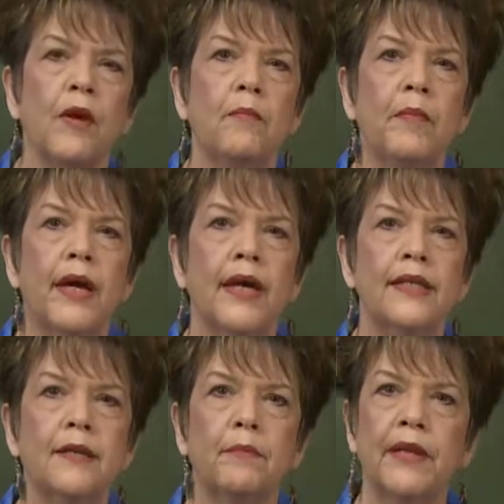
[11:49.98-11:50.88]

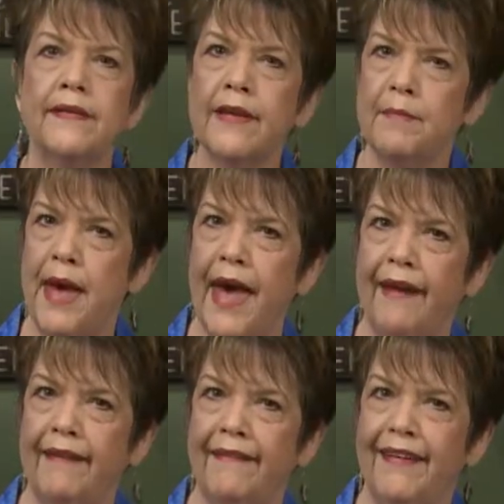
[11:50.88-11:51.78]
But please come back
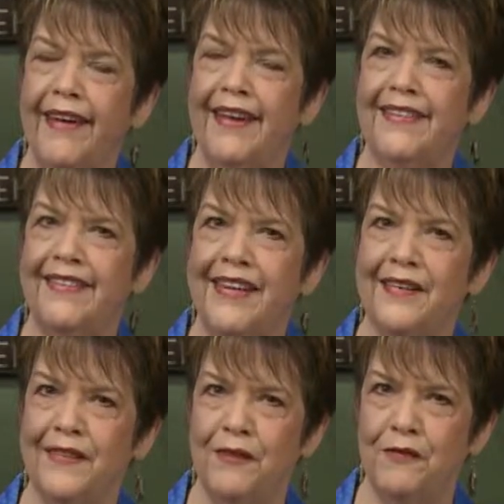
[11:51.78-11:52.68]
and see
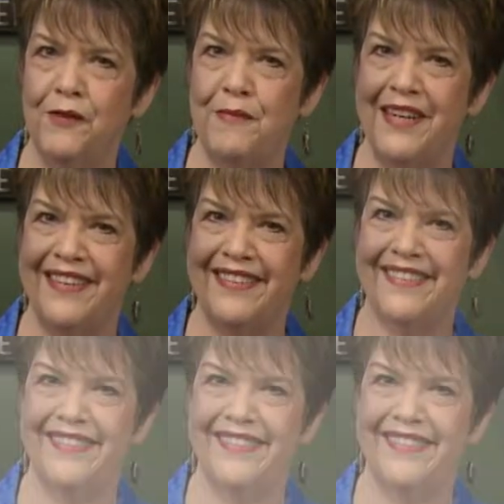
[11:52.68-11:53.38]
us in a few minutes.